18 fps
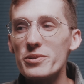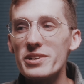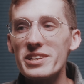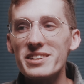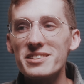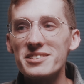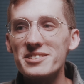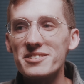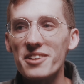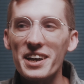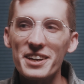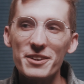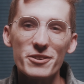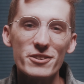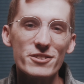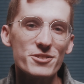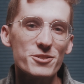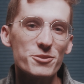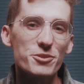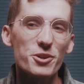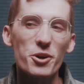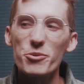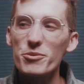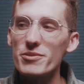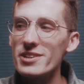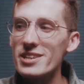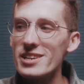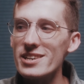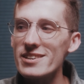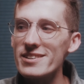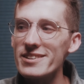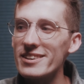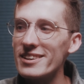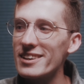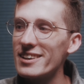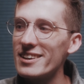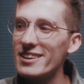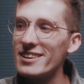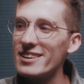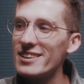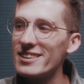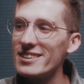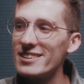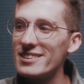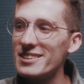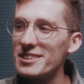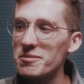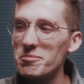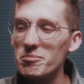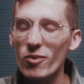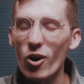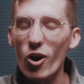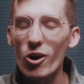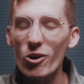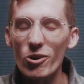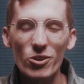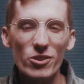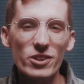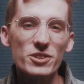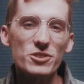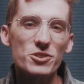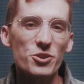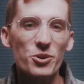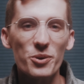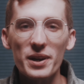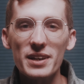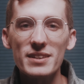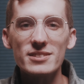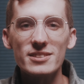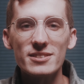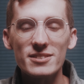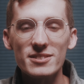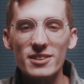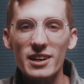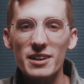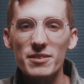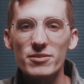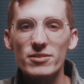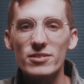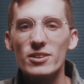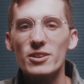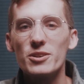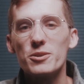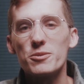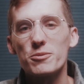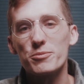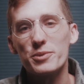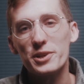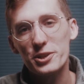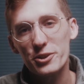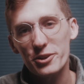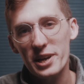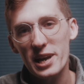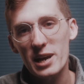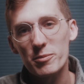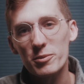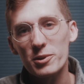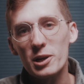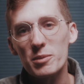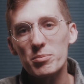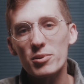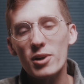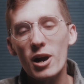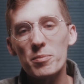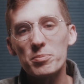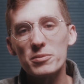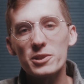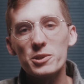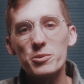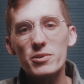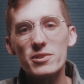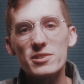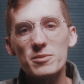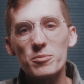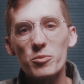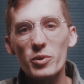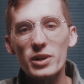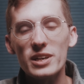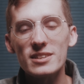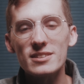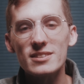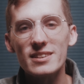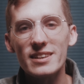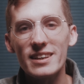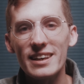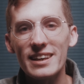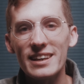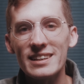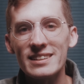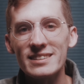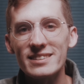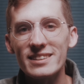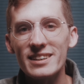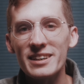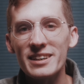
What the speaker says: need sliders, you don't need all this crazy stuff. Rig your camera up properly with some weight and